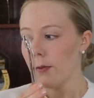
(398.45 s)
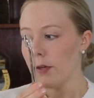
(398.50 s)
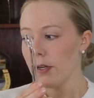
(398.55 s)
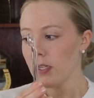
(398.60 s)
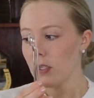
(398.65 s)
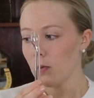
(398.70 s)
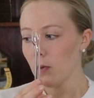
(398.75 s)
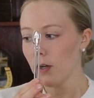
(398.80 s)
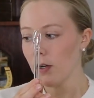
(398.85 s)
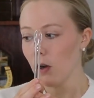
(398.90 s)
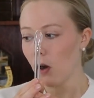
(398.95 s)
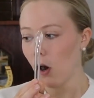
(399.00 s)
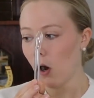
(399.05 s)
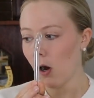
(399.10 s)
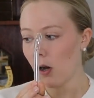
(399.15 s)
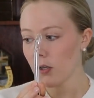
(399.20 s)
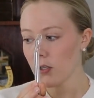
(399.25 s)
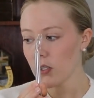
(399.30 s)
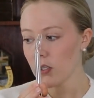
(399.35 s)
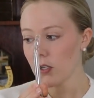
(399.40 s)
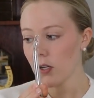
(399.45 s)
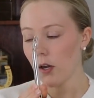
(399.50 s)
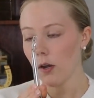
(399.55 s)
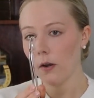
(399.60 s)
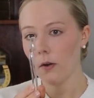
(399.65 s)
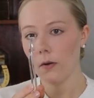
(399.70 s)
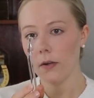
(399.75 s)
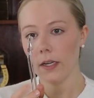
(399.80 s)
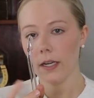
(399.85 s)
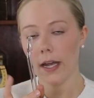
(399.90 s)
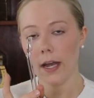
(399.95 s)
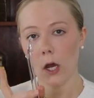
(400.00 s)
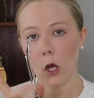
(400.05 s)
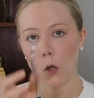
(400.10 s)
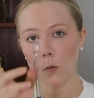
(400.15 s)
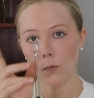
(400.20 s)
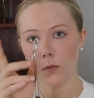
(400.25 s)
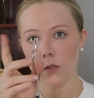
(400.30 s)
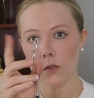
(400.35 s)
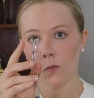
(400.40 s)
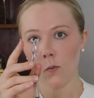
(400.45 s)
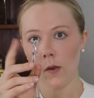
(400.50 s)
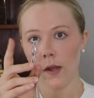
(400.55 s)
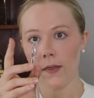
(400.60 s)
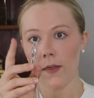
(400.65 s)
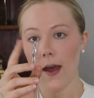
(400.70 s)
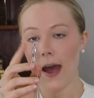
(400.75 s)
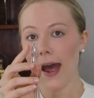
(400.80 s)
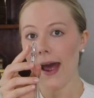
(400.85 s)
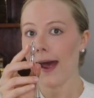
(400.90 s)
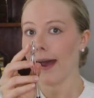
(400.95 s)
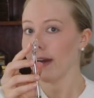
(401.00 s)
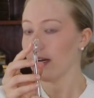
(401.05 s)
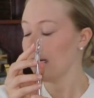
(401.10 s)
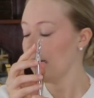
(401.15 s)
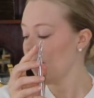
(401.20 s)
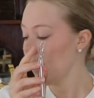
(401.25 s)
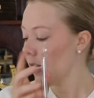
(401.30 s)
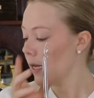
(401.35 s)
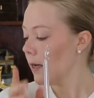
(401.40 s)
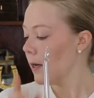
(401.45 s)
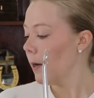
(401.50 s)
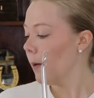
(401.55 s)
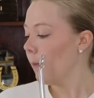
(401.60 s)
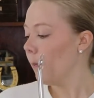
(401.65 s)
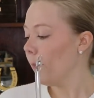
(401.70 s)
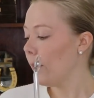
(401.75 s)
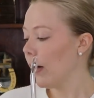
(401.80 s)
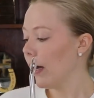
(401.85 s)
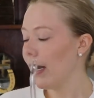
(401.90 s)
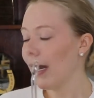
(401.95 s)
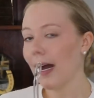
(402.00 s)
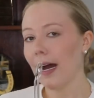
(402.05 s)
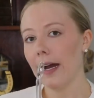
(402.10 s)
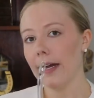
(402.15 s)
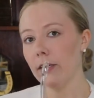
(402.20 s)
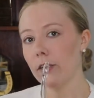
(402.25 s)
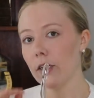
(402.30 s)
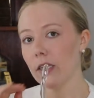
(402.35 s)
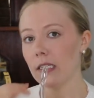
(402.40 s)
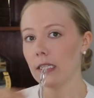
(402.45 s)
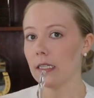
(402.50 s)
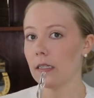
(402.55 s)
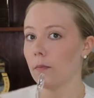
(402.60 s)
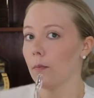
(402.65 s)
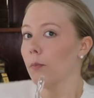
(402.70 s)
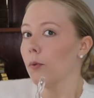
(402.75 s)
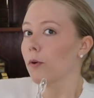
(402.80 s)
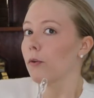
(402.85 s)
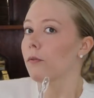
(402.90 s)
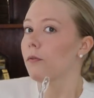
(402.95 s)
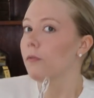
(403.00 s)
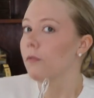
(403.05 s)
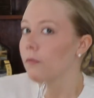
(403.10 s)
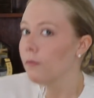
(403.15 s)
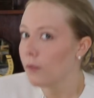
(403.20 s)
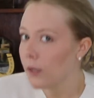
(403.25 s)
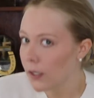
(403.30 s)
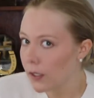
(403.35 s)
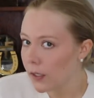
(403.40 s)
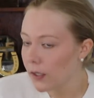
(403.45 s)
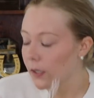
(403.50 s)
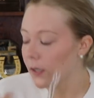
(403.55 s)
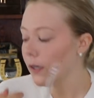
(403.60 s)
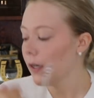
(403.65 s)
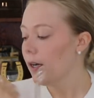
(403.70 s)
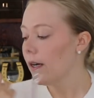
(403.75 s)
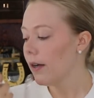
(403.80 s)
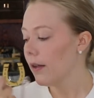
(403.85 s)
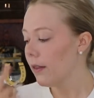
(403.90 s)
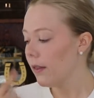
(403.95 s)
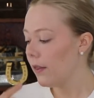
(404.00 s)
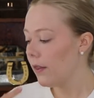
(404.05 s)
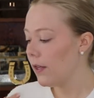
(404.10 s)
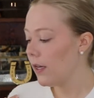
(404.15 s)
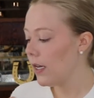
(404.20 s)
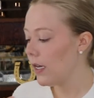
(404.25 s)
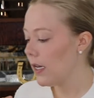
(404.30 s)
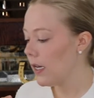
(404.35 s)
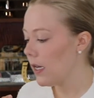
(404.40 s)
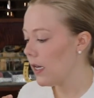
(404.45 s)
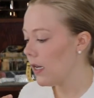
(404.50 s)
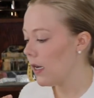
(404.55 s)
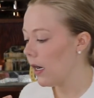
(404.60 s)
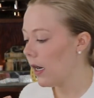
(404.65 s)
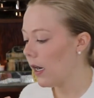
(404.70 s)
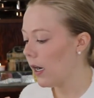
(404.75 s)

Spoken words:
This one also helps with acne, but I just prefer the